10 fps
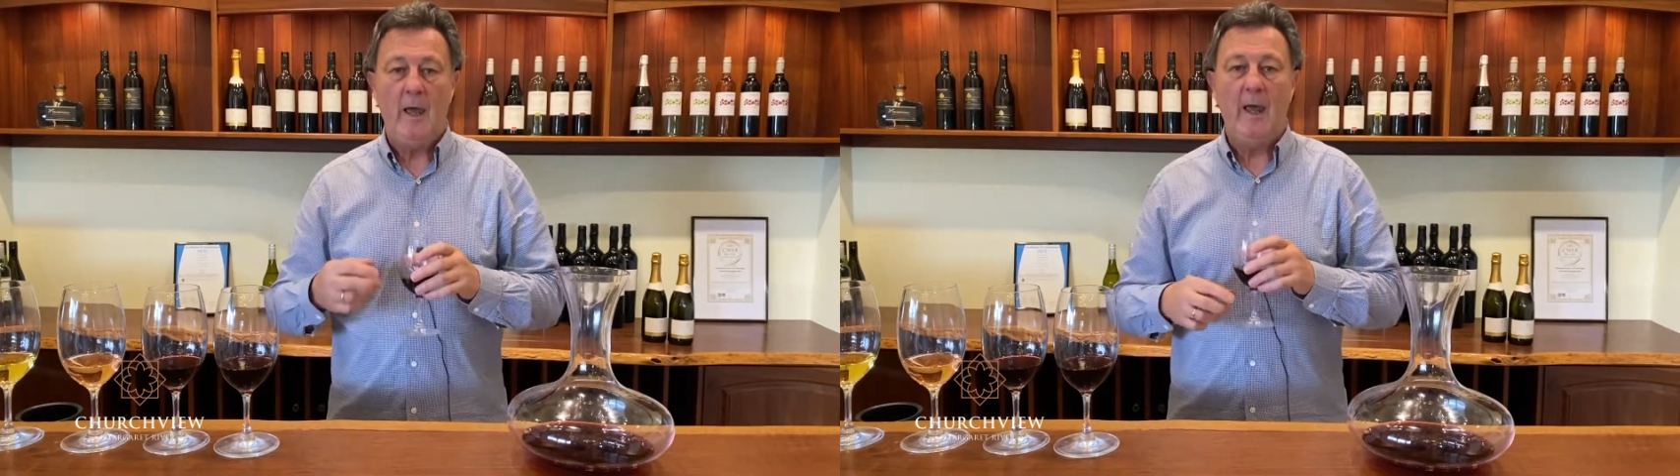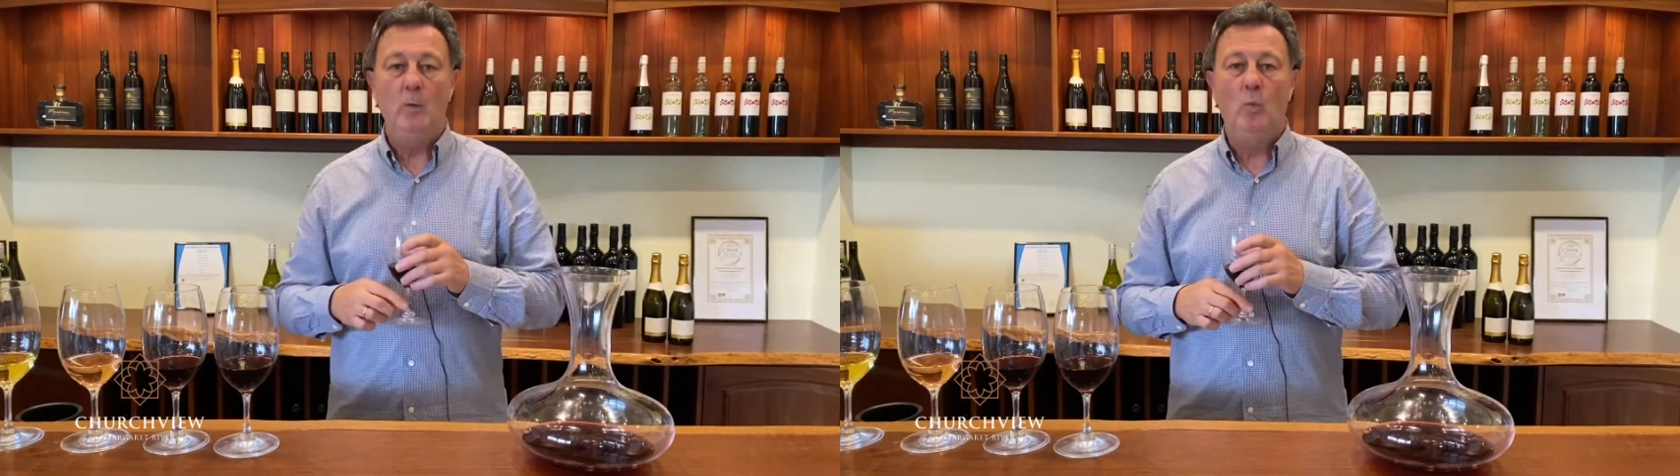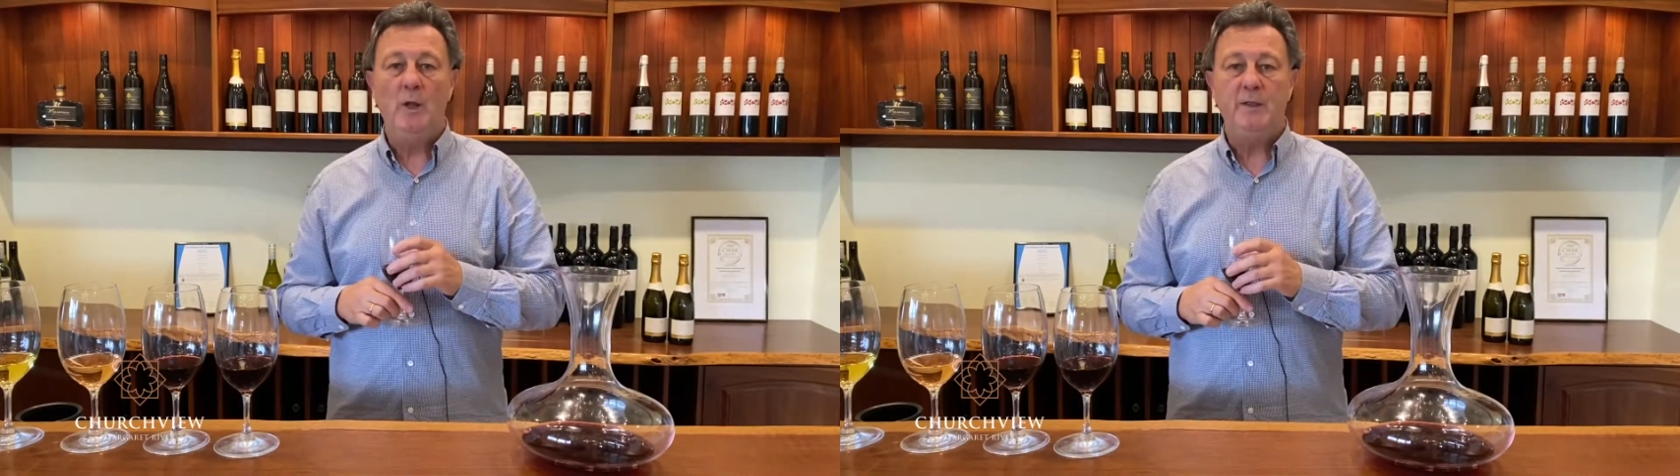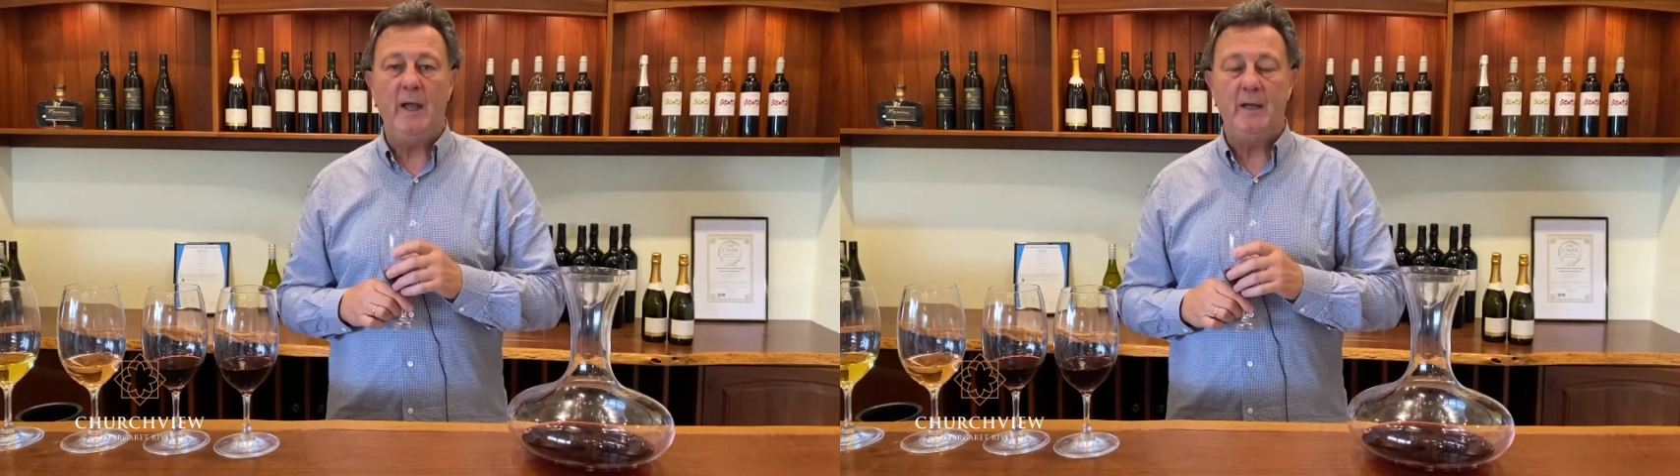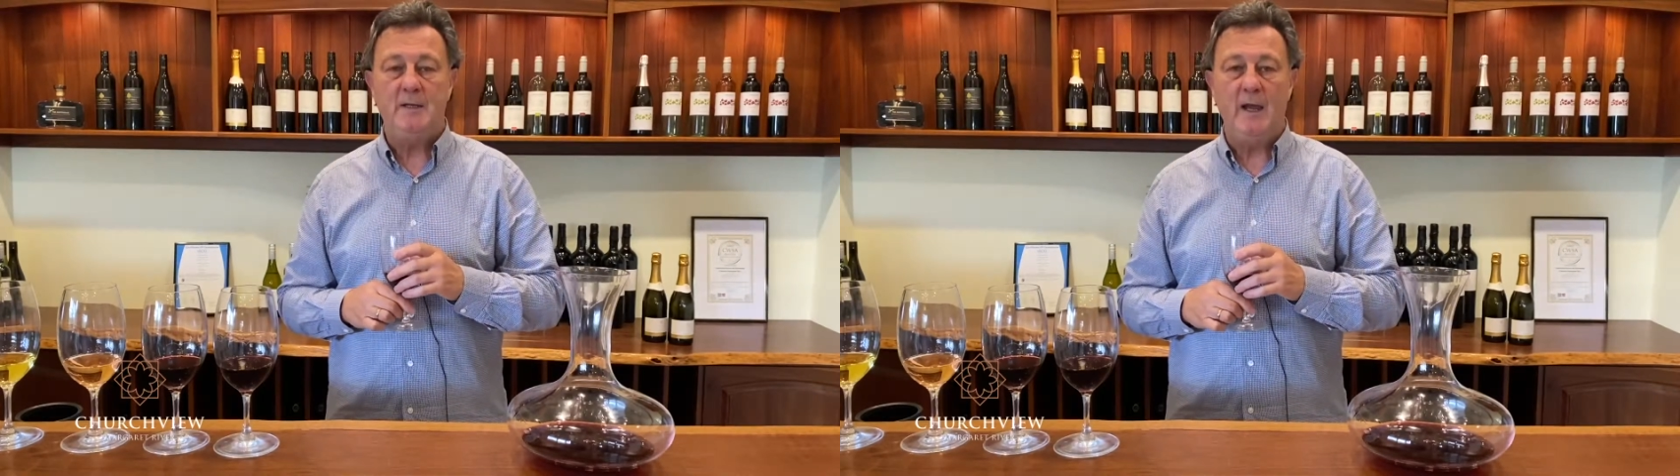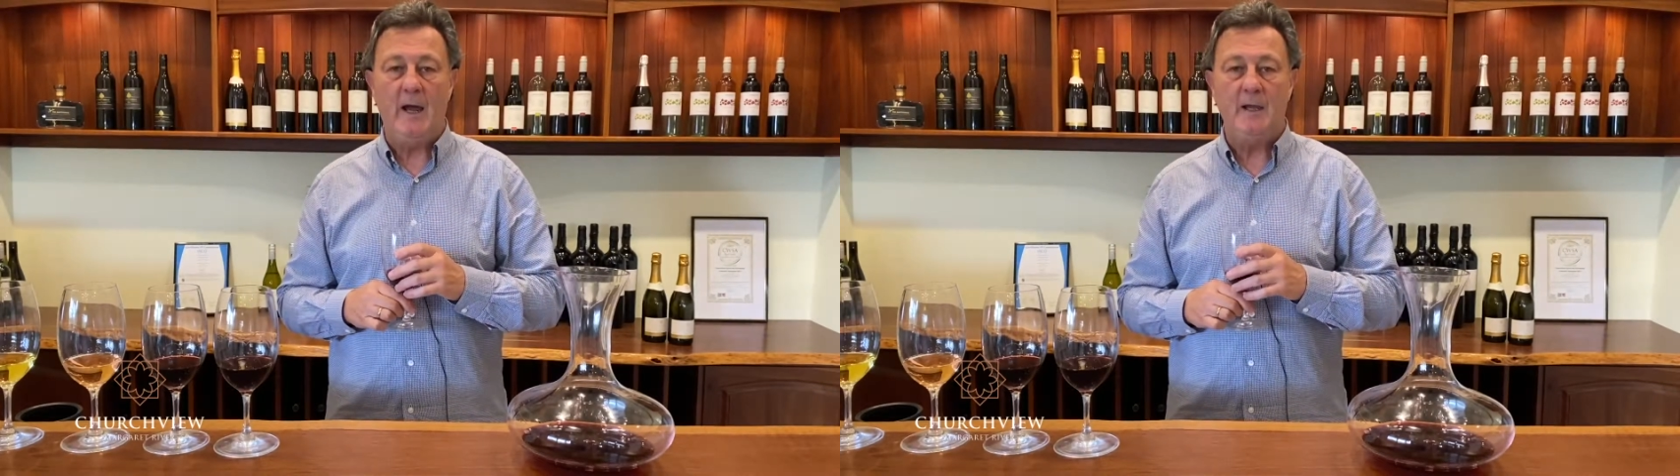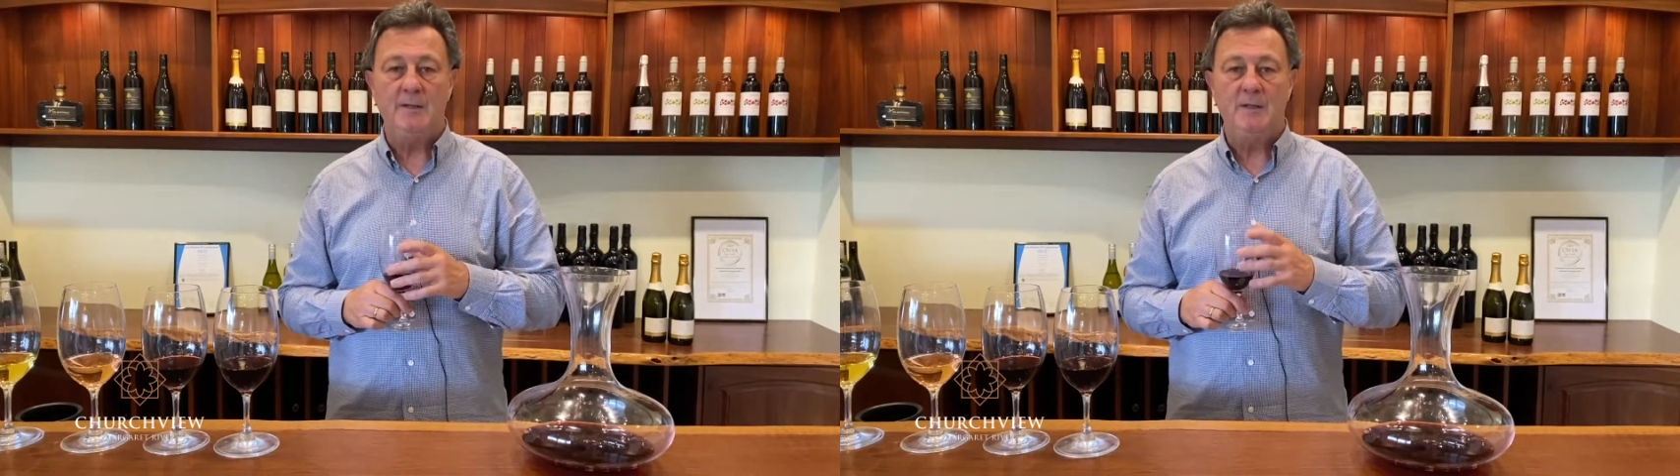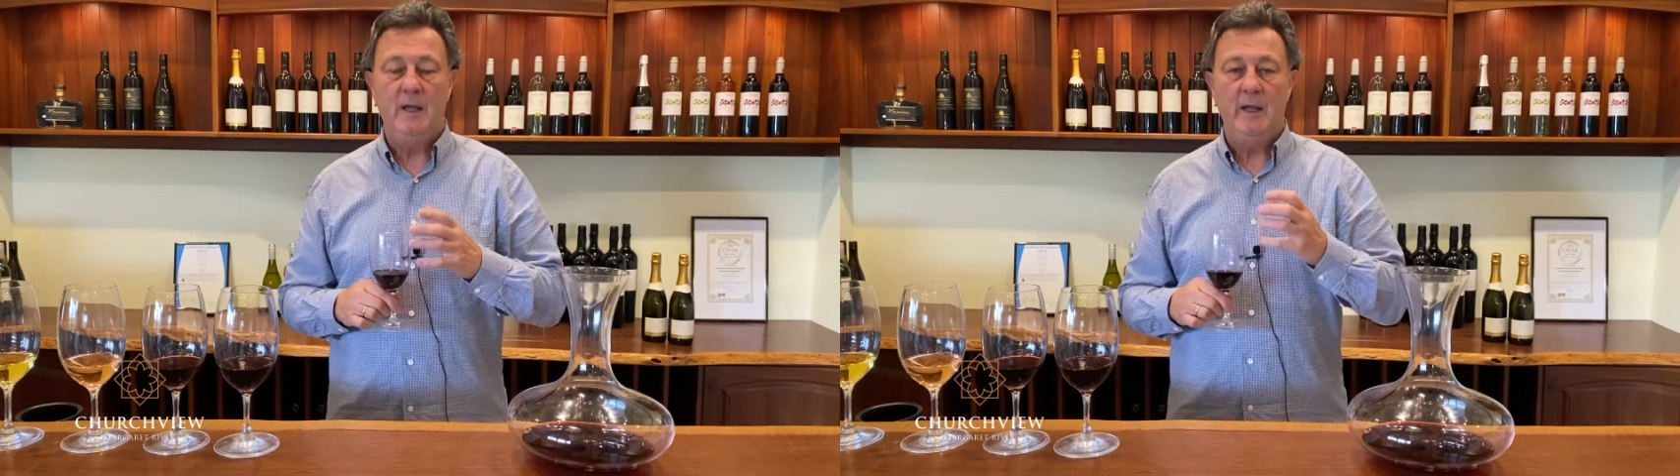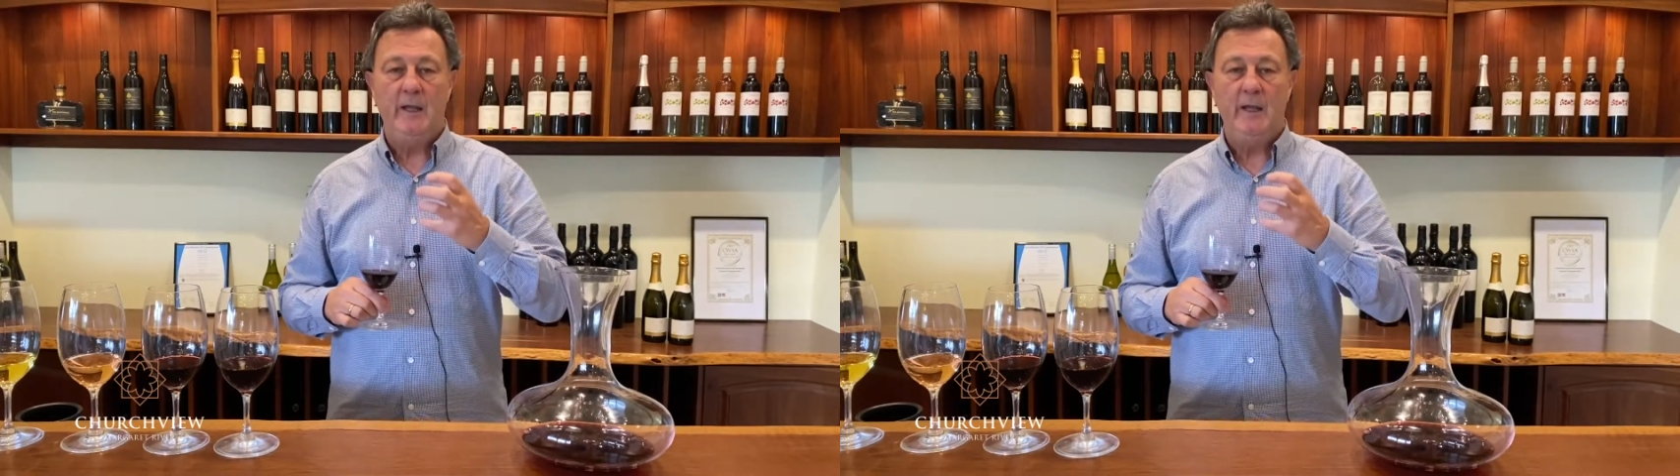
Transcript: And what that does,